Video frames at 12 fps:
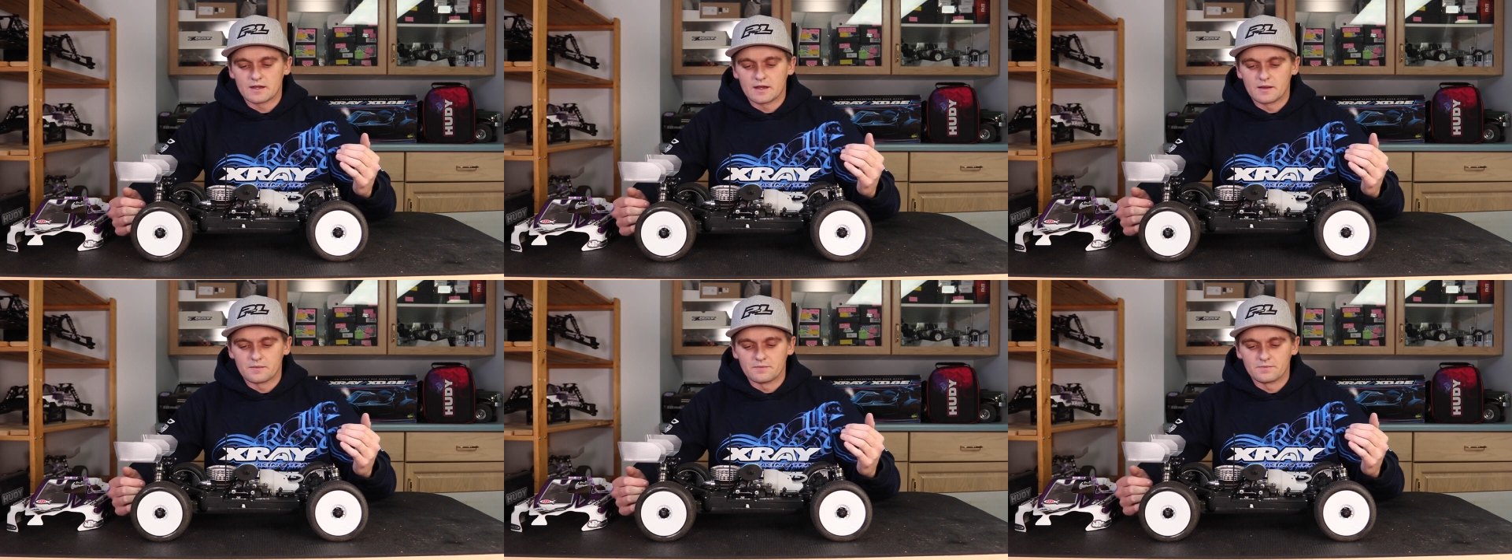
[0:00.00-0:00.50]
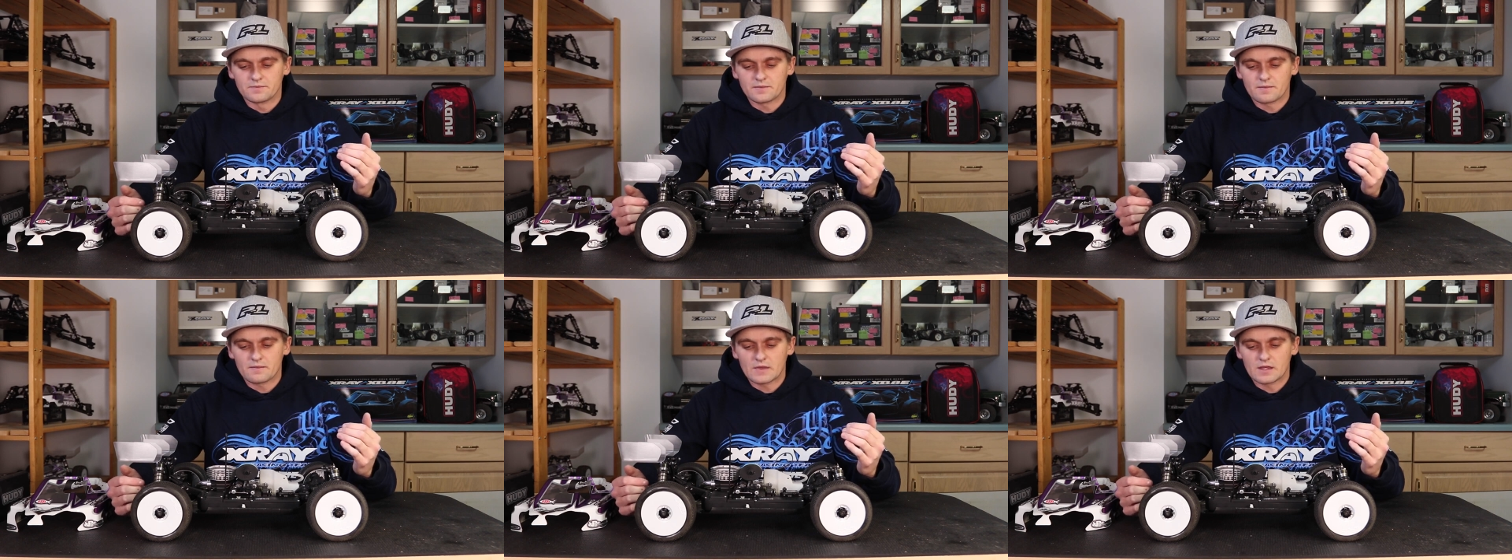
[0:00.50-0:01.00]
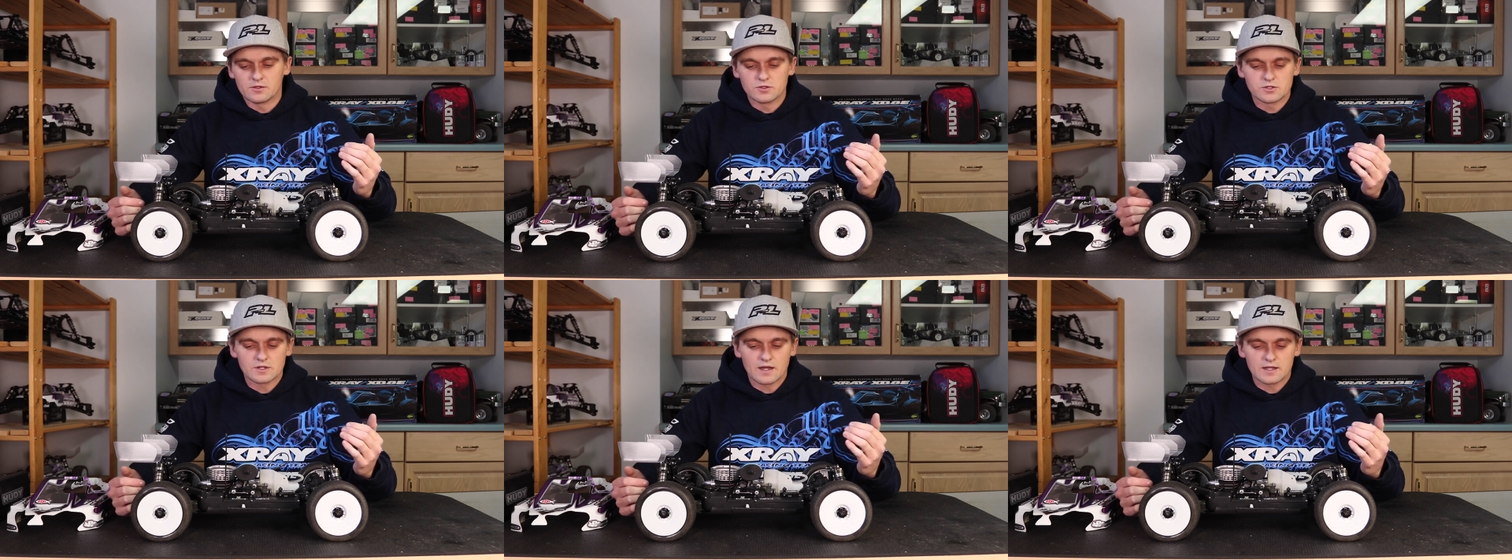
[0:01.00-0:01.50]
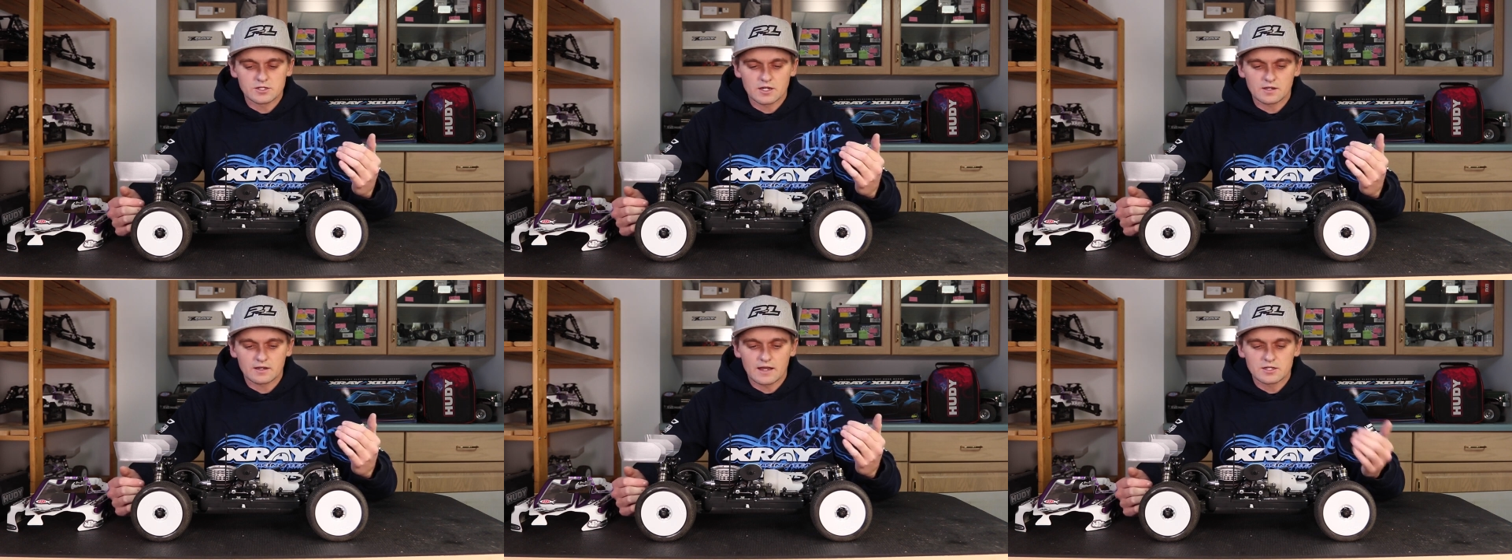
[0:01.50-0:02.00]
Um, usually I
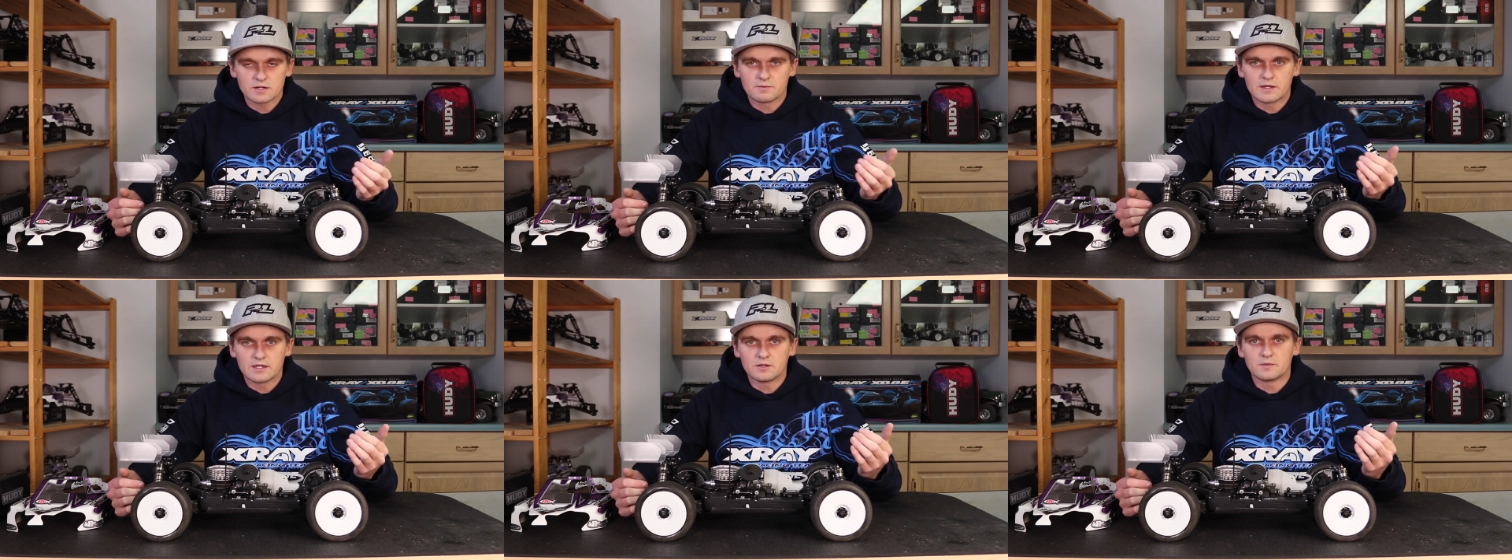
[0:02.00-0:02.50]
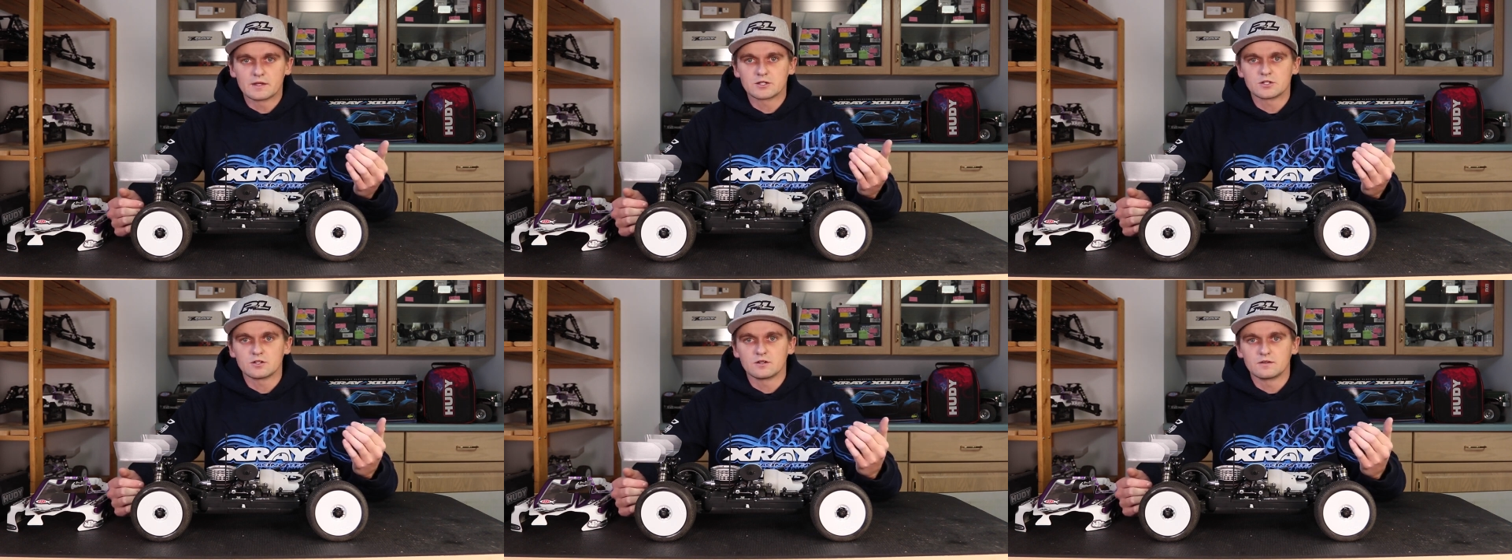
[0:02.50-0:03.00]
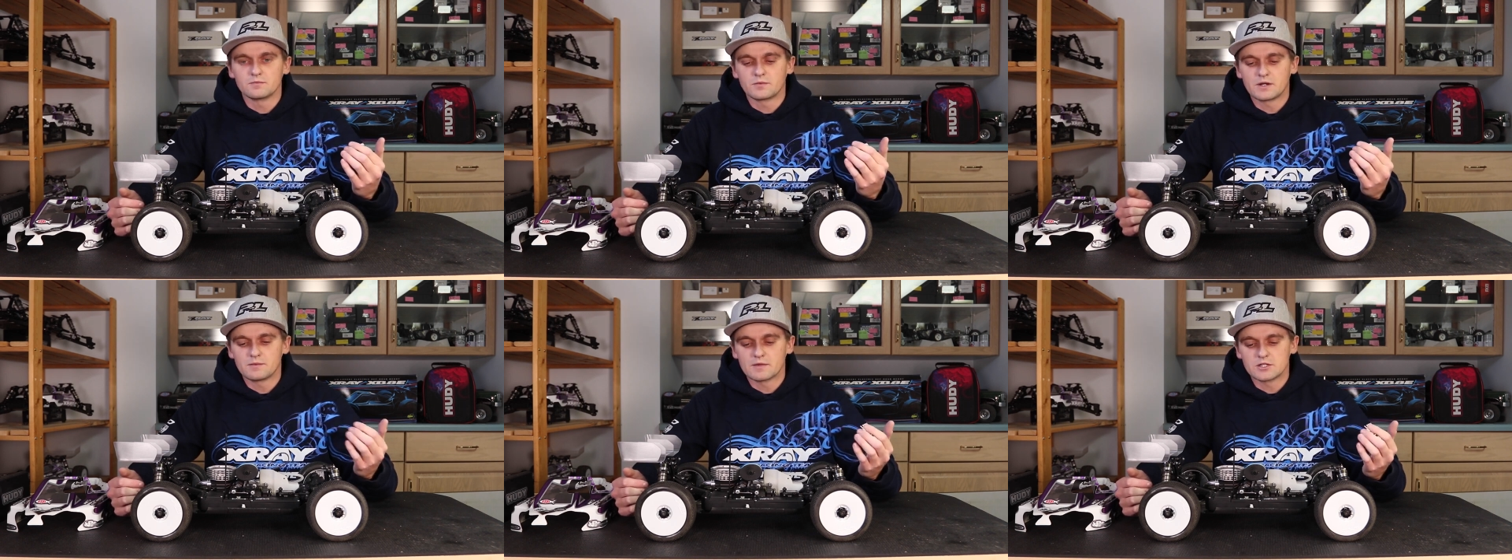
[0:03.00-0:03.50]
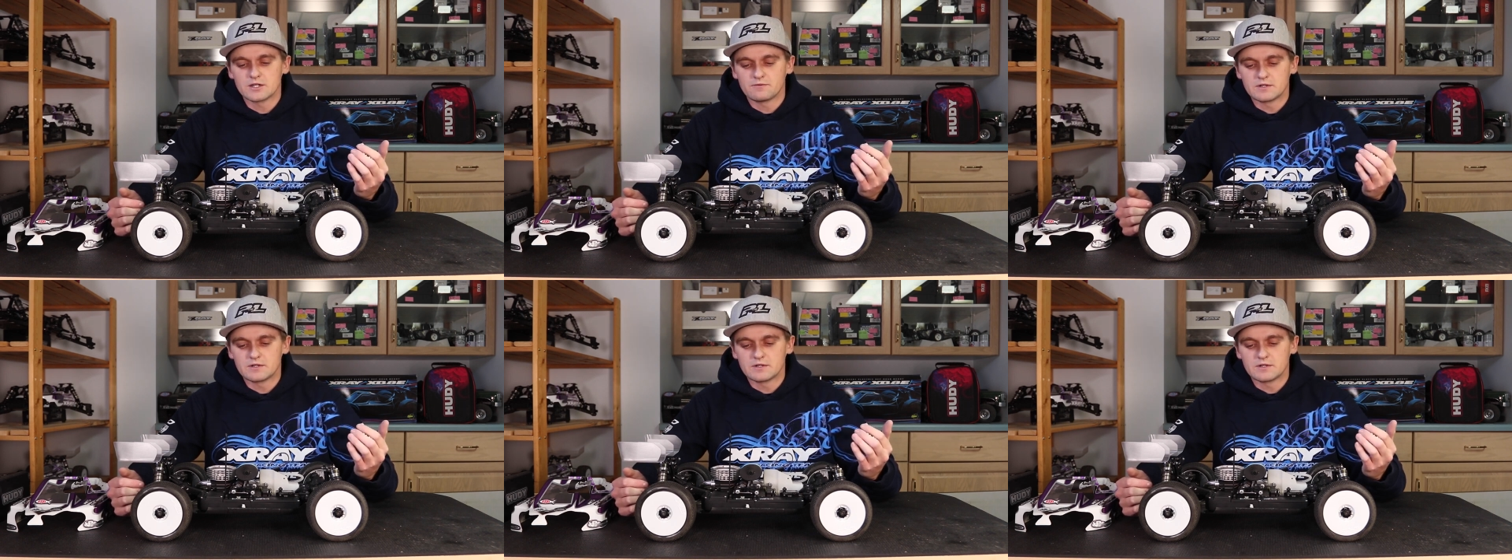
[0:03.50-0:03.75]
check, I check my gear mesh pretty much